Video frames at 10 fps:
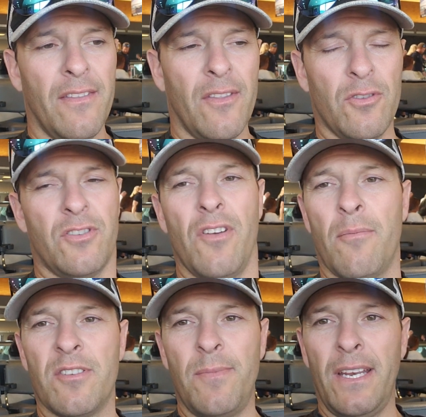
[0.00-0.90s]
those two
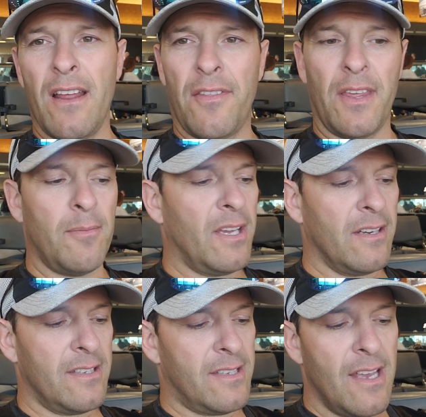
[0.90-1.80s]
numbers mean nothing
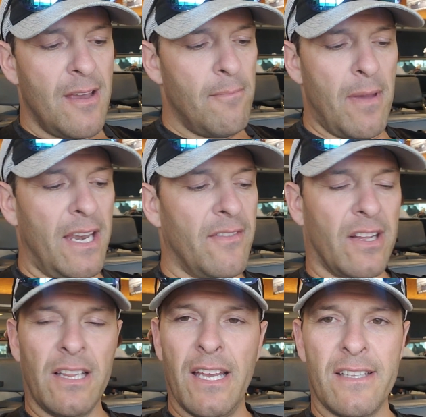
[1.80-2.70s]
because many of the
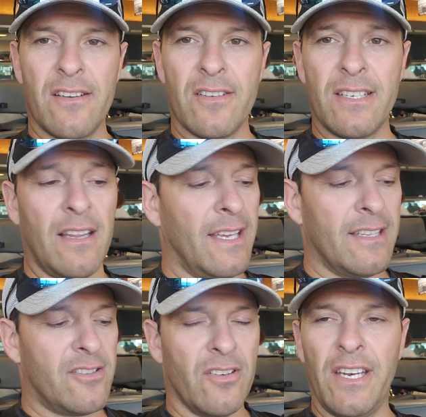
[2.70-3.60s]
clients that are selling
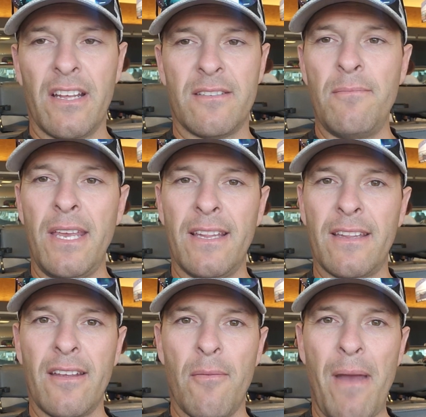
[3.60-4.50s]
it certainly doesn't mean
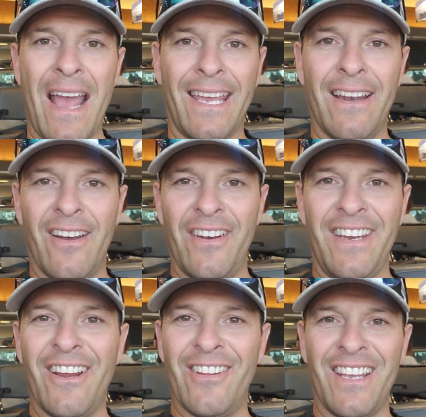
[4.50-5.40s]
that they're back in on
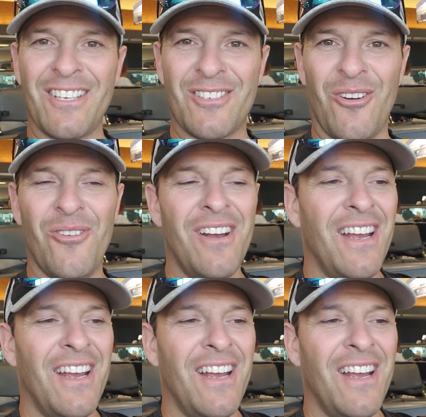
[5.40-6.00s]
yearlings. So